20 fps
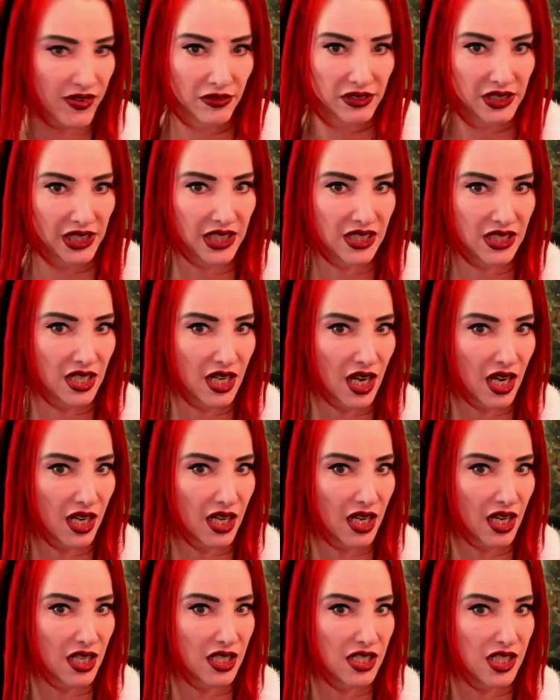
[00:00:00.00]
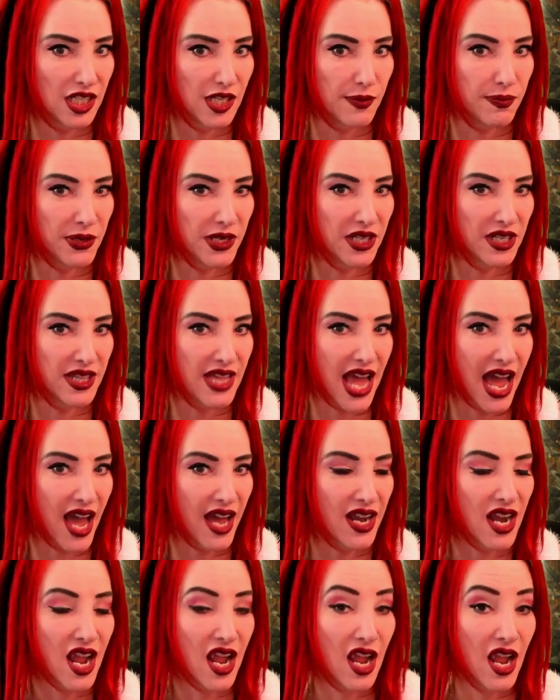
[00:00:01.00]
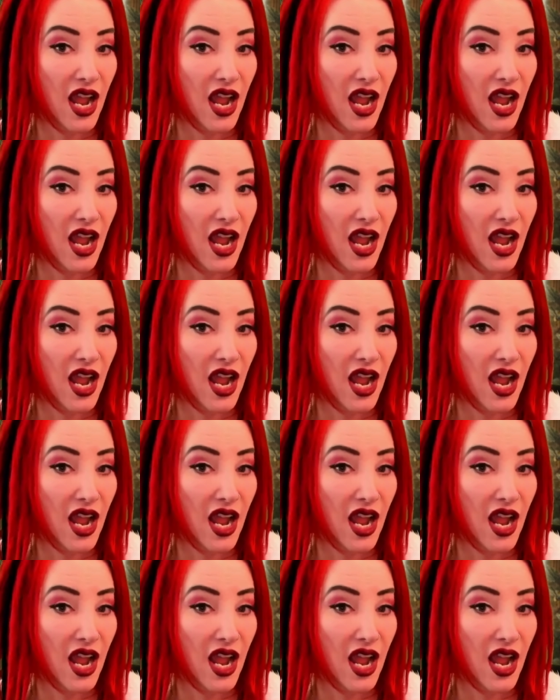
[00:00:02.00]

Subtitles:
really dug deep into that.